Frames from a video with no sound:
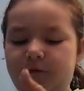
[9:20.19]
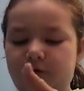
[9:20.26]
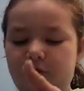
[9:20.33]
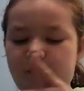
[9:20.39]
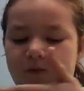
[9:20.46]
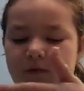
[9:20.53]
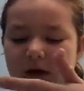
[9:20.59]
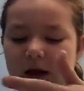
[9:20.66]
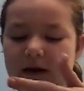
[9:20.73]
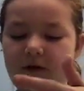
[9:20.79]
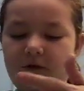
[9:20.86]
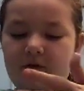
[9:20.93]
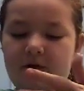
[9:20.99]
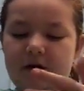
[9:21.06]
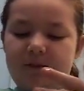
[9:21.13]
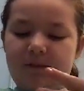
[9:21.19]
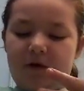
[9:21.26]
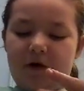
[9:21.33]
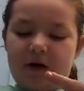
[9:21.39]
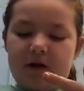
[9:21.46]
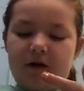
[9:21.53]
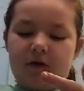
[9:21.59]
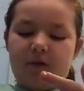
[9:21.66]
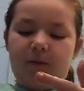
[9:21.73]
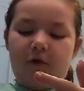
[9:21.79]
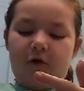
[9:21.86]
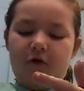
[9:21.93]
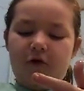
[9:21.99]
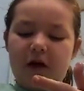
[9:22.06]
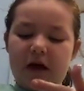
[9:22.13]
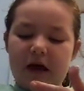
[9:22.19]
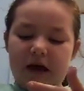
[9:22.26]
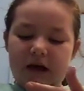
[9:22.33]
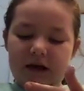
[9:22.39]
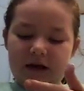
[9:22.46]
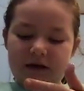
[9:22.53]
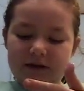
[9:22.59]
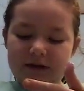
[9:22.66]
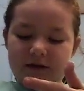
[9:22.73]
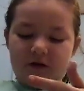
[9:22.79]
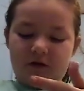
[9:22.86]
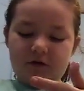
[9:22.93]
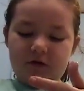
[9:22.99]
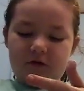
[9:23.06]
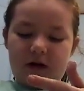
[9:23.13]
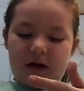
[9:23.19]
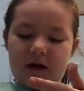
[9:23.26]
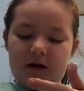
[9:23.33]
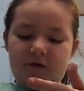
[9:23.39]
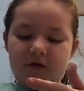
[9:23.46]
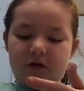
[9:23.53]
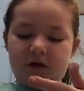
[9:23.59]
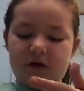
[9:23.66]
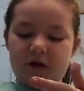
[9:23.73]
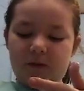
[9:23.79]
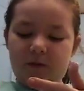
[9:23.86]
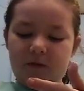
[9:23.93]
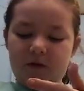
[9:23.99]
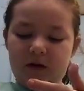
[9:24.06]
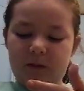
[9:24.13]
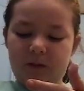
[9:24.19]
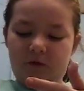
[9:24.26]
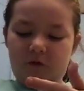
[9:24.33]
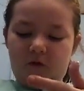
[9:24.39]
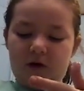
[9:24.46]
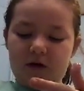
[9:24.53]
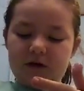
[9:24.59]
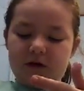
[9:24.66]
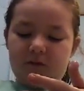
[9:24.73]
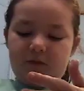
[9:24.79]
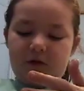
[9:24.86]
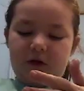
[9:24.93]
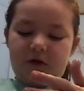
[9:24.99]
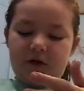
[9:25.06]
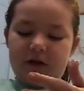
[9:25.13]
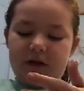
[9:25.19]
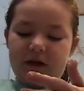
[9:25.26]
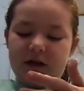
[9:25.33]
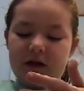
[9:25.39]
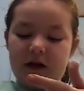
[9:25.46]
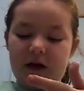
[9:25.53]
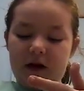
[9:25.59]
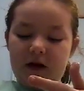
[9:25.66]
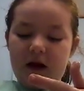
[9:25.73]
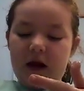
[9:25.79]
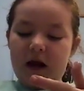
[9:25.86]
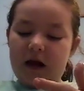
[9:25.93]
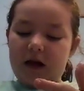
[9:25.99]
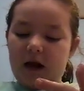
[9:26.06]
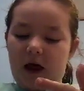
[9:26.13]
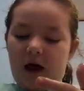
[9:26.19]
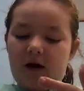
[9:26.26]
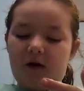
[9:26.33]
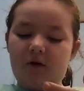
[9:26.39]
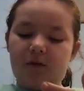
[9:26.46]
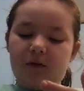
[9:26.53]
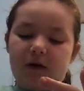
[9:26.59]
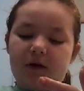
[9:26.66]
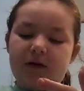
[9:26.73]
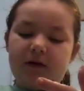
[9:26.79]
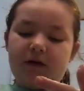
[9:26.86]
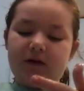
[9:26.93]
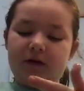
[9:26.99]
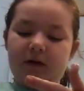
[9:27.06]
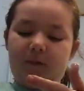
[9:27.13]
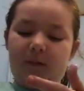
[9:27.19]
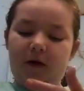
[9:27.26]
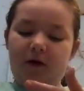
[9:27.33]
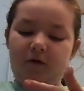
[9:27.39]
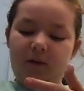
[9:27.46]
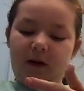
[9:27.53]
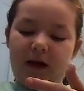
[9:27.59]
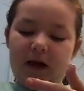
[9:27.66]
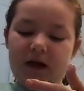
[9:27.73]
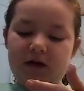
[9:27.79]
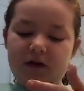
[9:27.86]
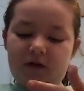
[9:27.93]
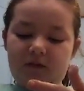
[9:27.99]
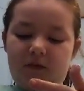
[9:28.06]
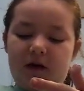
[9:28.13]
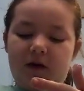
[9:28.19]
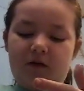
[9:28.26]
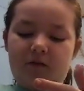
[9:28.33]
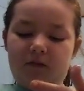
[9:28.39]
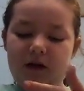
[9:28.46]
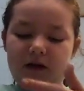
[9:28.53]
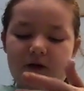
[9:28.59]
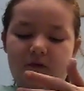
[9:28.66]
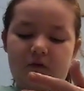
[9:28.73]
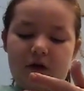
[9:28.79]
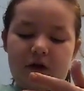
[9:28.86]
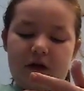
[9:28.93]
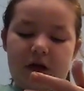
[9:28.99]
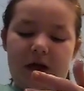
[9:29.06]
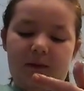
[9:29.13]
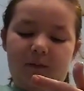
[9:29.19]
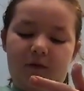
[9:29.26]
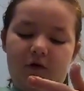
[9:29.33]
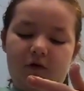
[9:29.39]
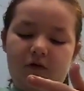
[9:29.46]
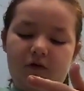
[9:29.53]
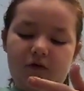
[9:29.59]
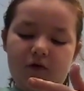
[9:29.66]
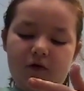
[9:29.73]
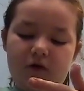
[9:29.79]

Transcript: Normally I do this part in the bowl because it's also kind of slippery before it's completely kneaded in, and I don't want it to slip out of my hands and make a mess of the table.